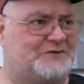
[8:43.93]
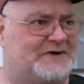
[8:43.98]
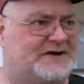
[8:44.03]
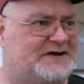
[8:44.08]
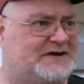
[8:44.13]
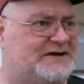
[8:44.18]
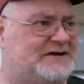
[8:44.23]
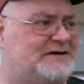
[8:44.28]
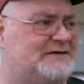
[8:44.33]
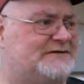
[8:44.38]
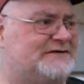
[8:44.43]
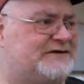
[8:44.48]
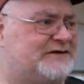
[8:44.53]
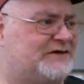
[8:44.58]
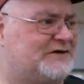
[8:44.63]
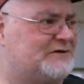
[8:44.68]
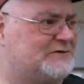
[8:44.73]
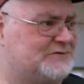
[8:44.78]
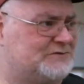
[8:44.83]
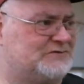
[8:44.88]
read,
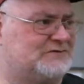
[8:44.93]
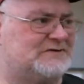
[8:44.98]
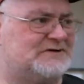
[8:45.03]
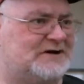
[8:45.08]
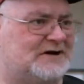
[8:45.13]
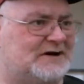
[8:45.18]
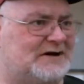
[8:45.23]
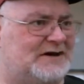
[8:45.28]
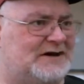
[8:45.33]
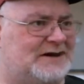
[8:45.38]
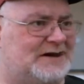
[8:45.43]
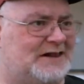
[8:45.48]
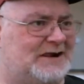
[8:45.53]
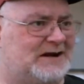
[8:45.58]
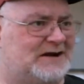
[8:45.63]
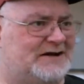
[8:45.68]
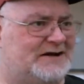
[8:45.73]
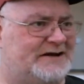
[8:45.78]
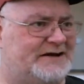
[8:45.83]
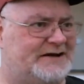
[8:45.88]

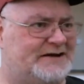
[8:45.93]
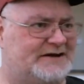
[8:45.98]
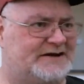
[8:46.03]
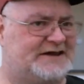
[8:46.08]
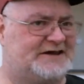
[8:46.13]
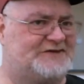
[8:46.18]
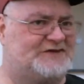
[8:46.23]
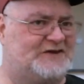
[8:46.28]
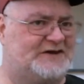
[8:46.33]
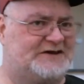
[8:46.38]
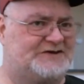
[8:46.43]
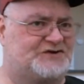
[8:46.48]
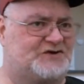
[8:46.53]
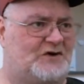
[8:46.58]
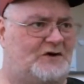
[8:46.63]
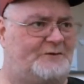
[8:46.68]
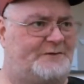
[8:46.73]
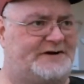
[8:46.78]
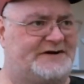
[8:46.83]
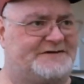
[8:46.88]
and get things
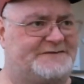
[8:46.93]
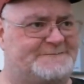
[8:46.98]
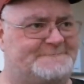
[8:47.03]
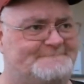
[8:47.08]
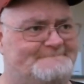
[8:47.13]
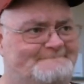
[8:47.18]
going.